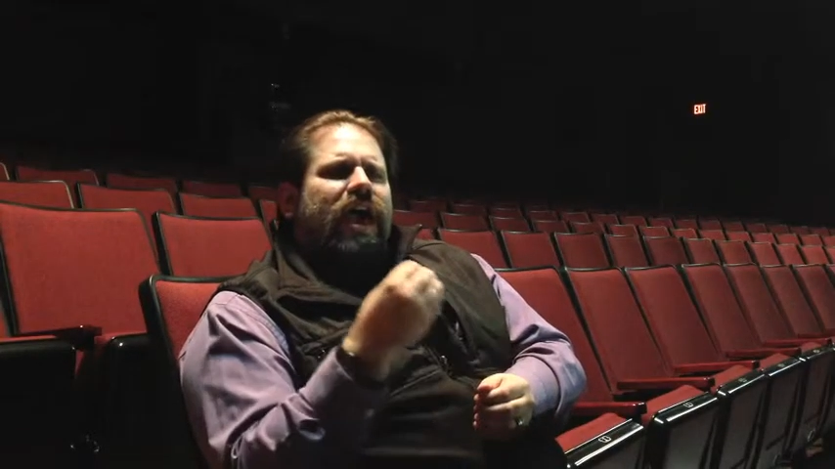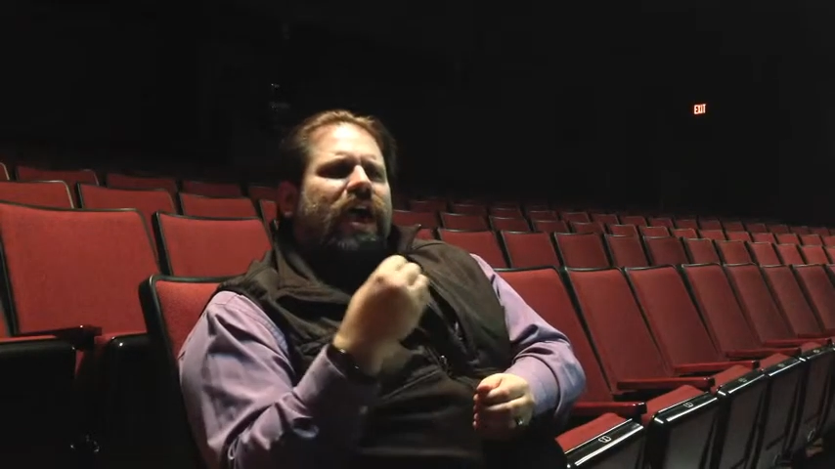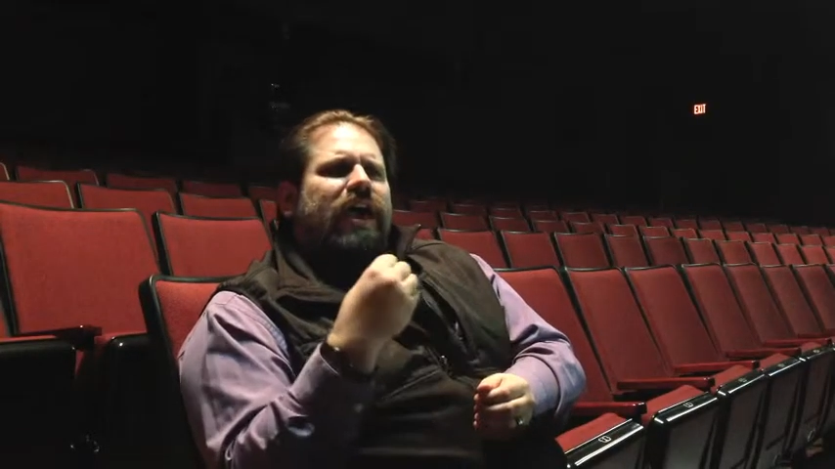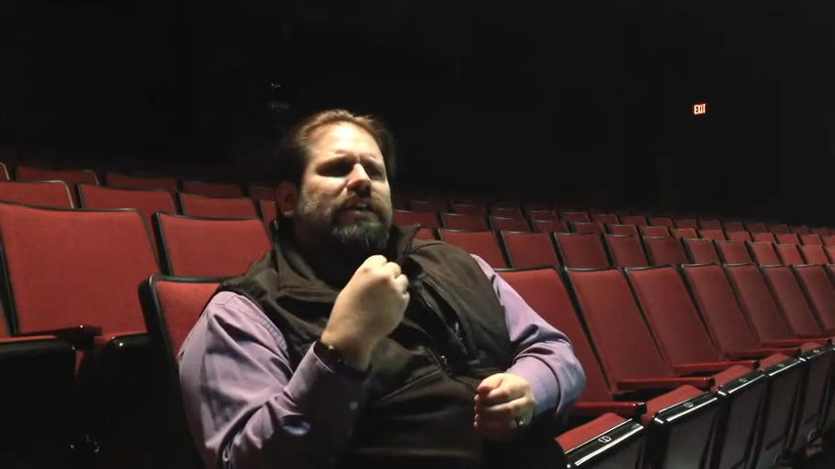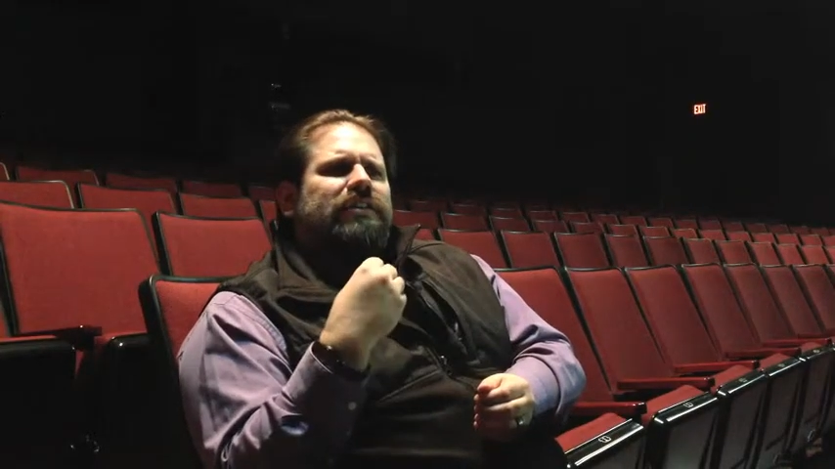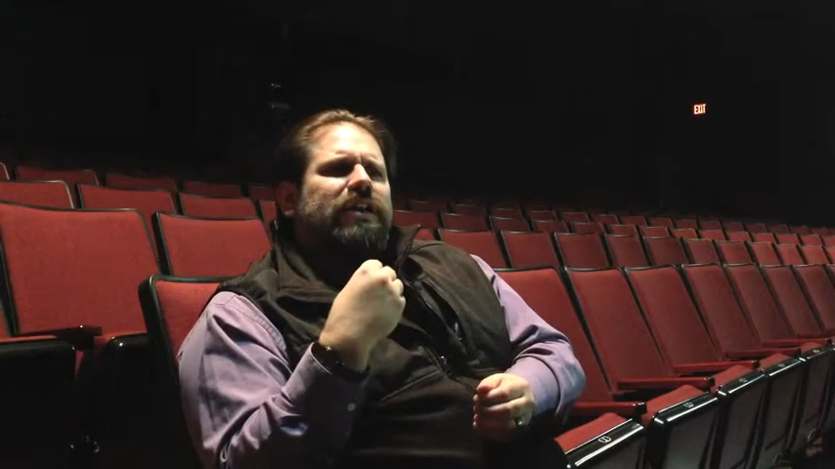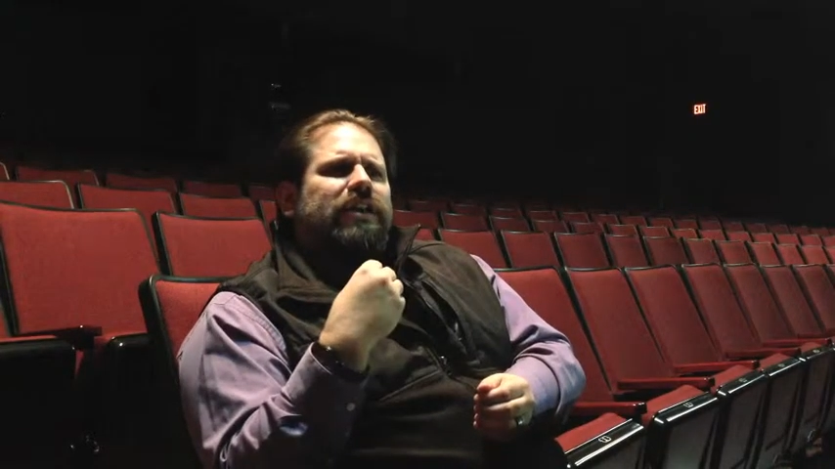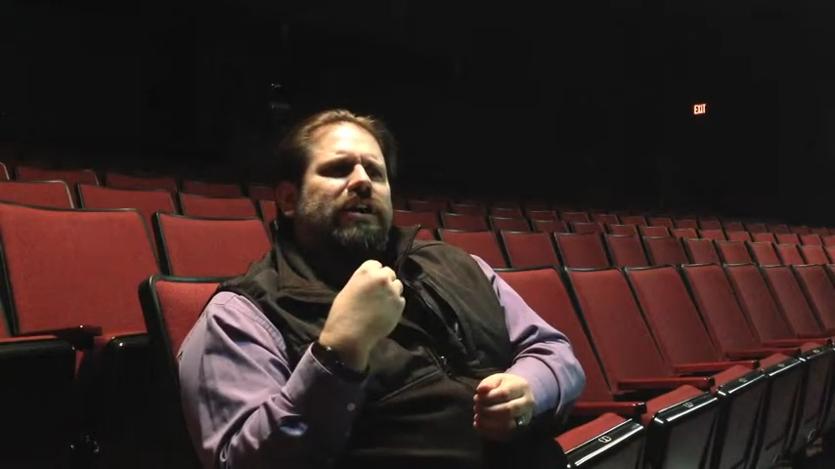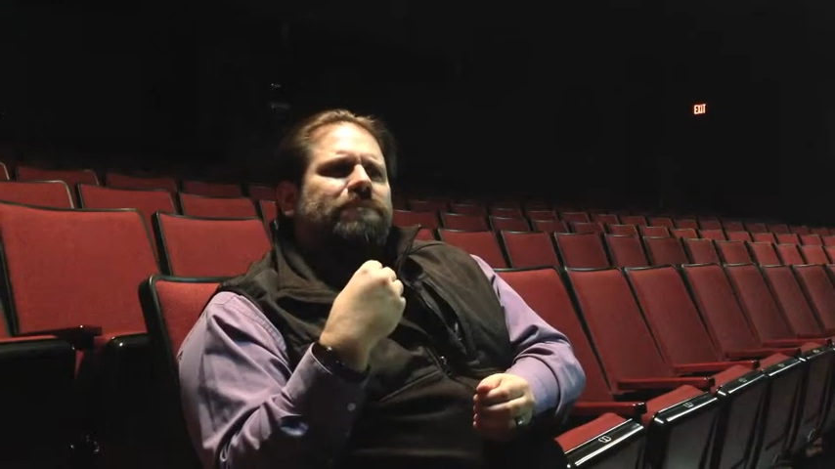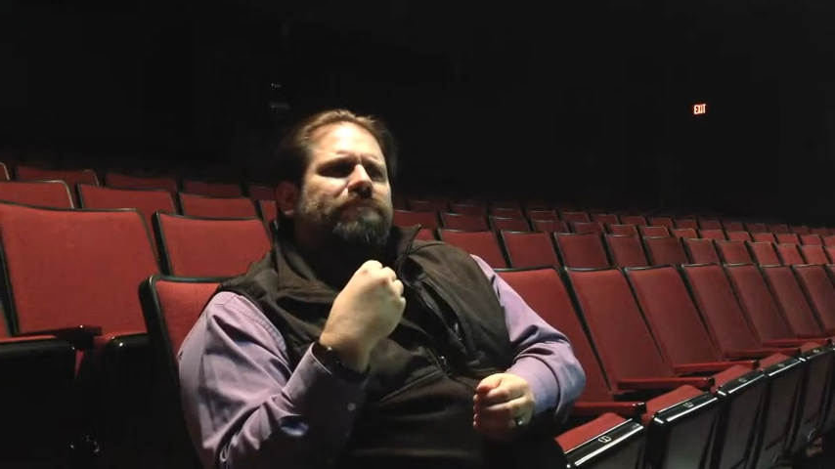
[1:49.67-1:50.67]
And
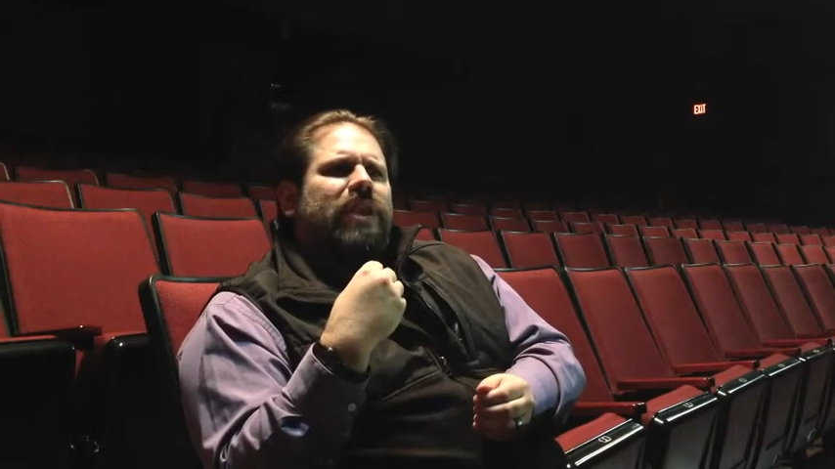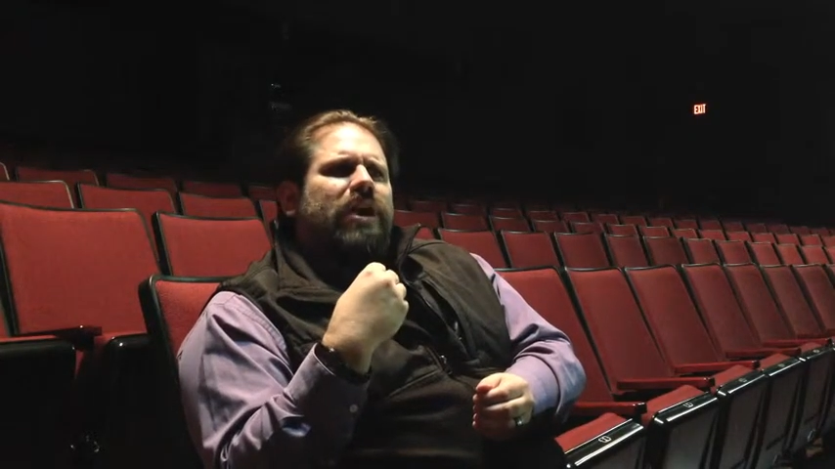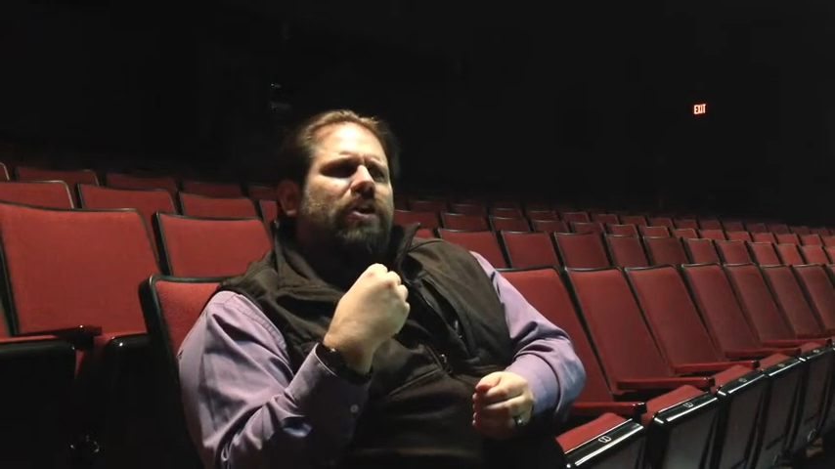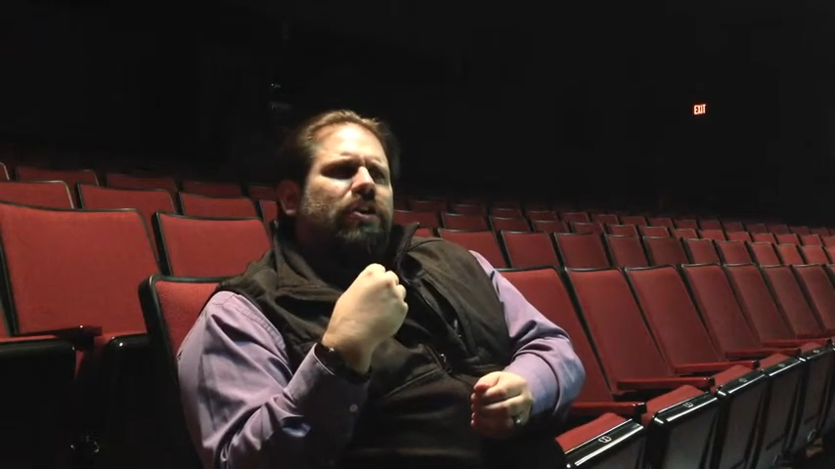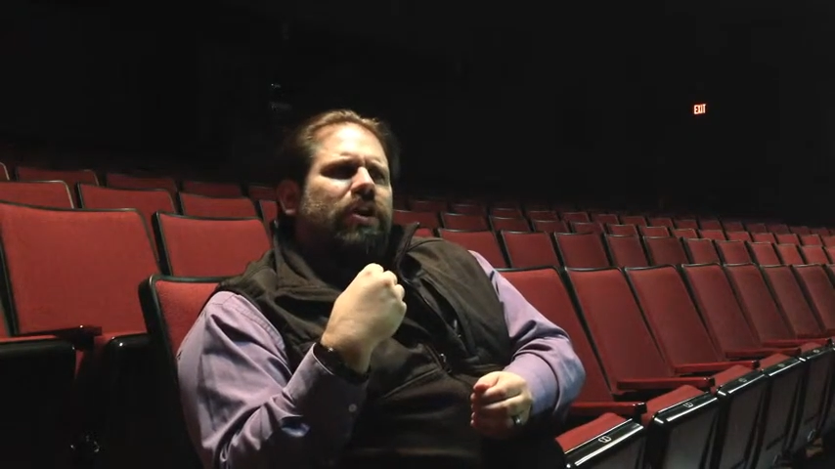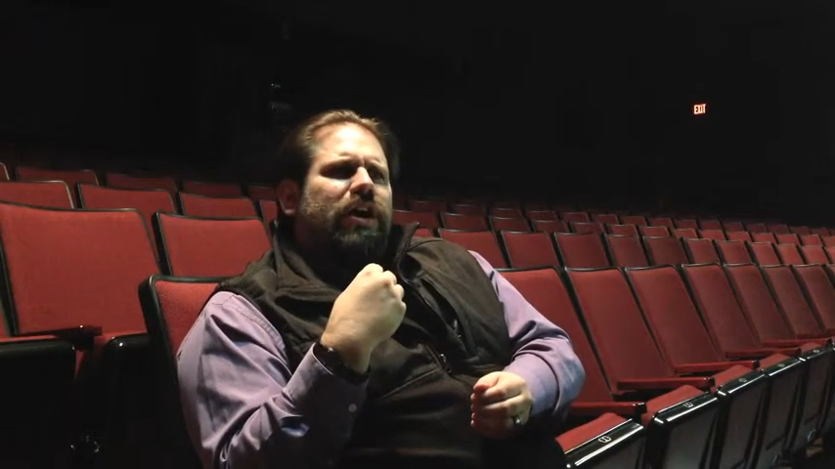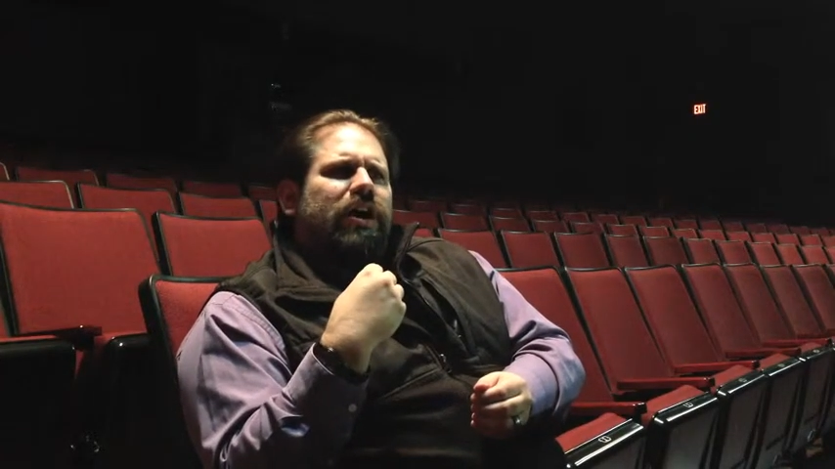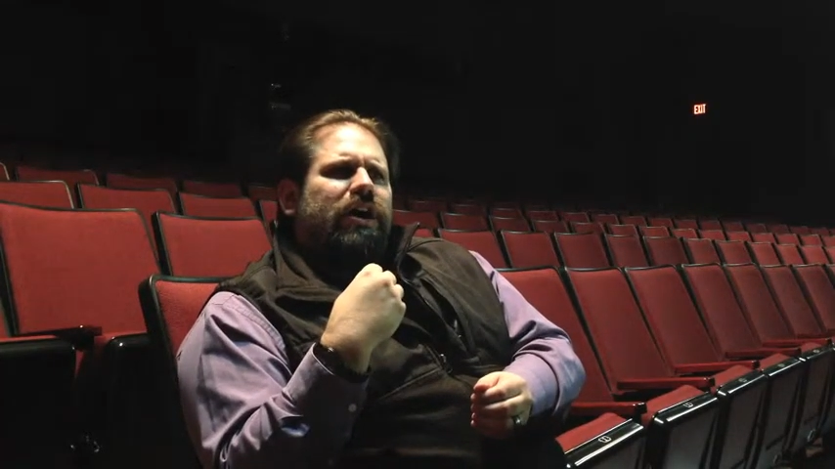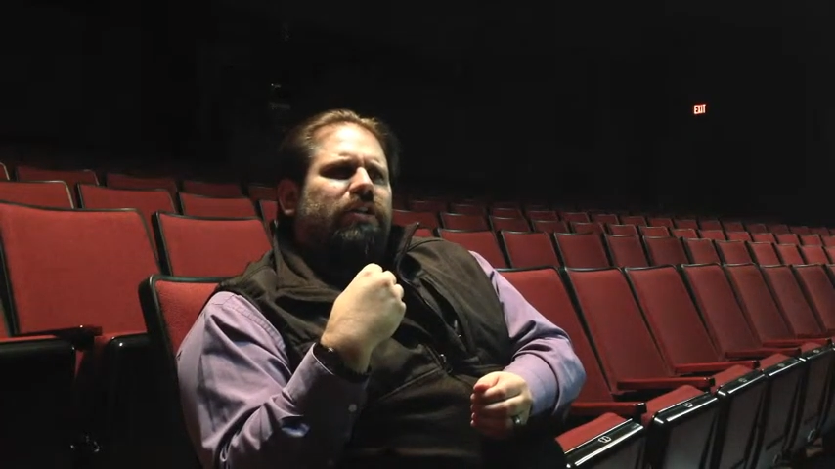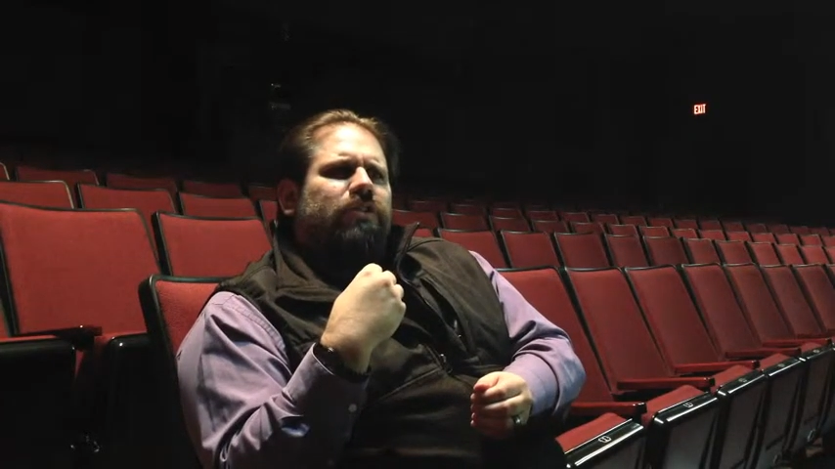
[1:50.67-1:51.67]
um,
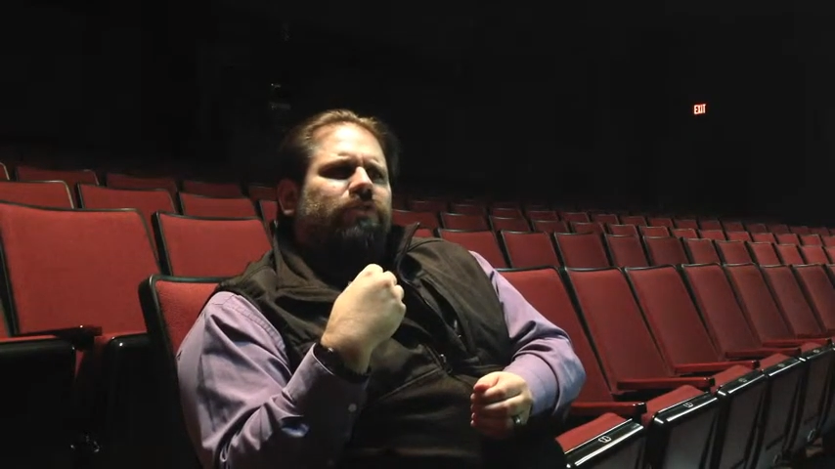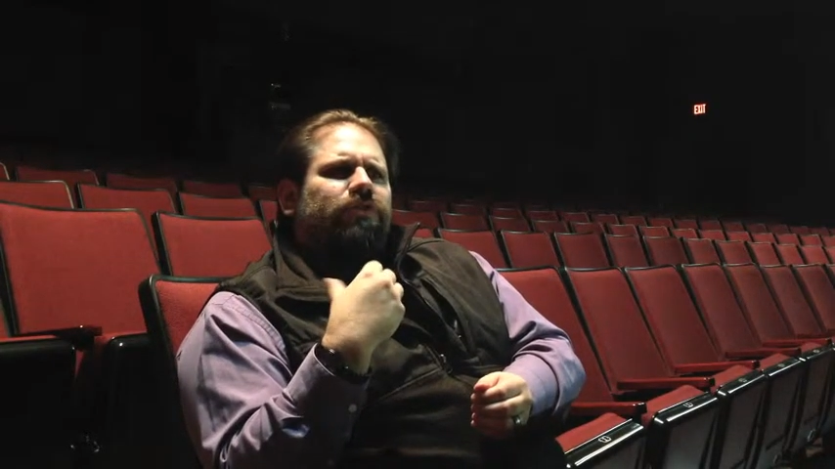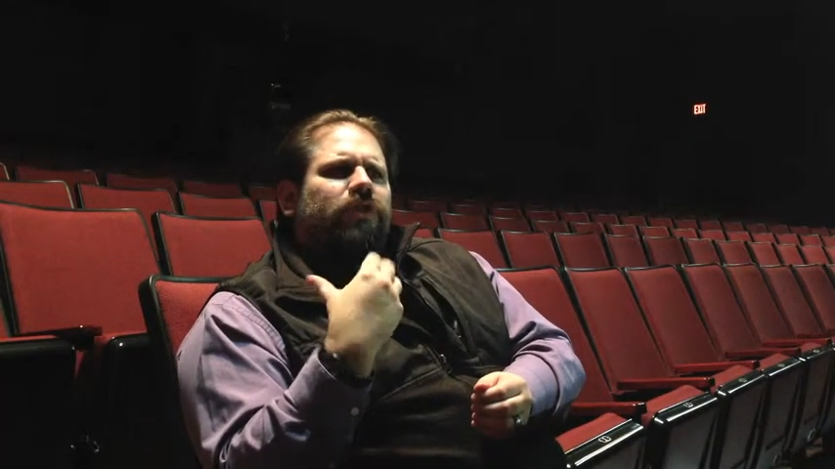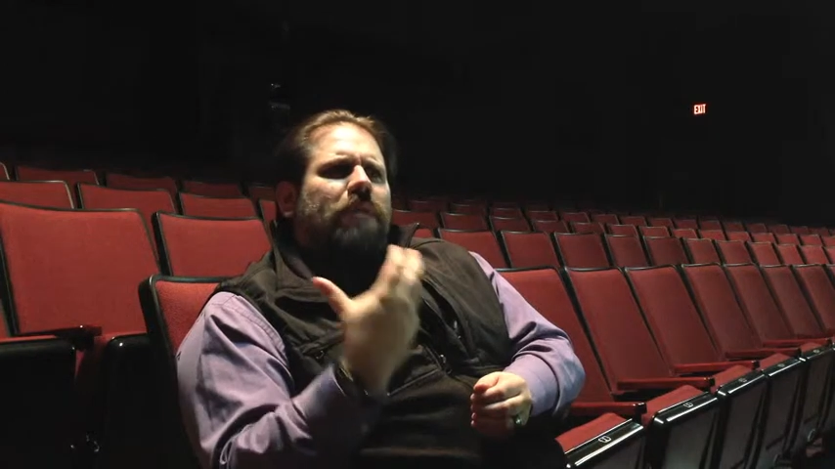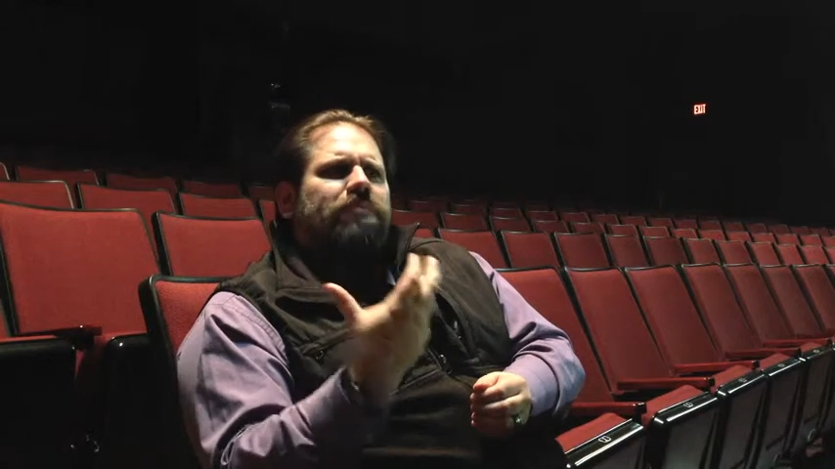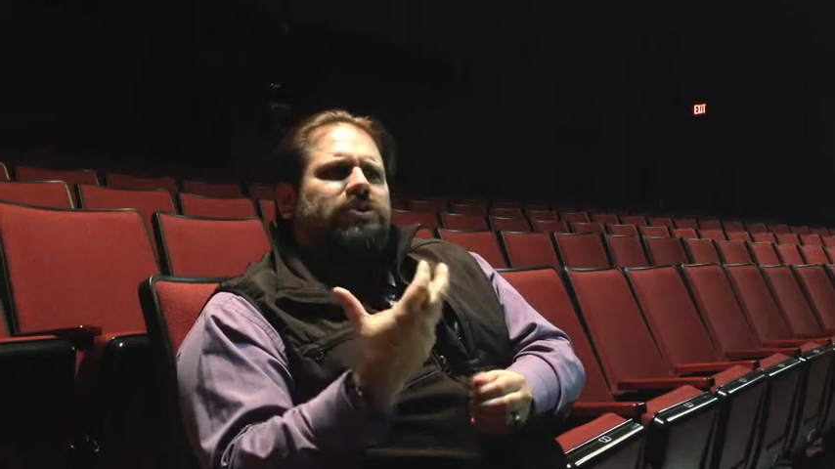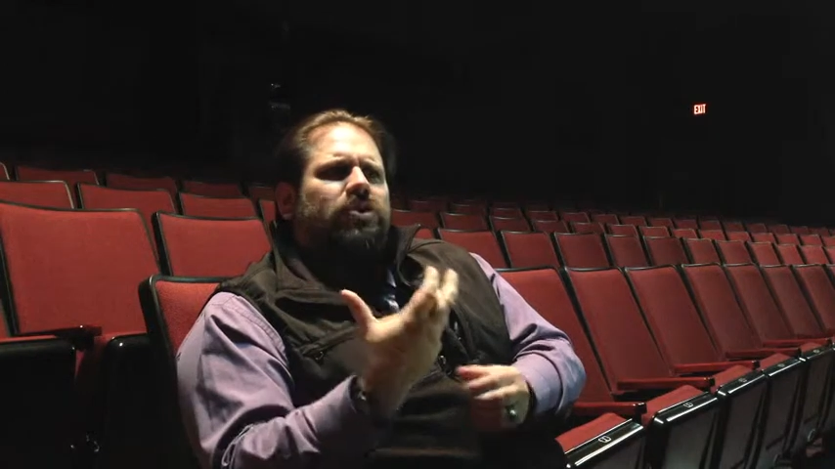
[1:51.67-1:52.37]
from